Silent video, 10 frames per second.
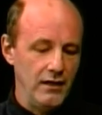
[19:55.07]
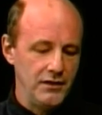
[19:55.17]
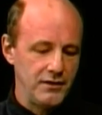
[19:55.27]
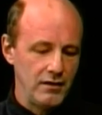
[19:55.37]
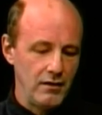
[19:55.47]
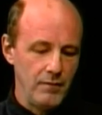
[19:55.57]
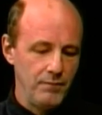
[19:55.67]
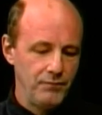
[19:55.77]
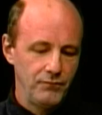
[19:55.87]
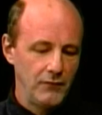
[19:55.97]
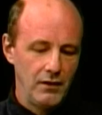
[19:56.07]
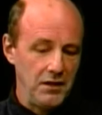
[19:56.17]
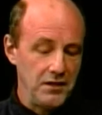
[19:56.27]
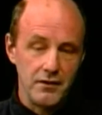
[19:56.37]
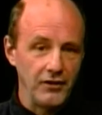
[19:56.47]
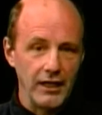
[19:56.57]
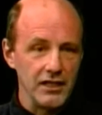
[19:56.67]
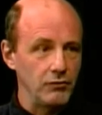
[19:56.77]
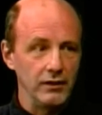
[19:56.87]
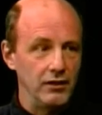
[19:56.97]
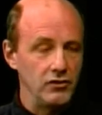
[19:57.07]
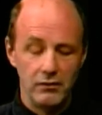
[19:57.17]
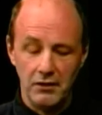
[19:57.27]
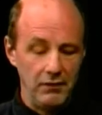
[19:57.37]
it's um, he has nothing against religion.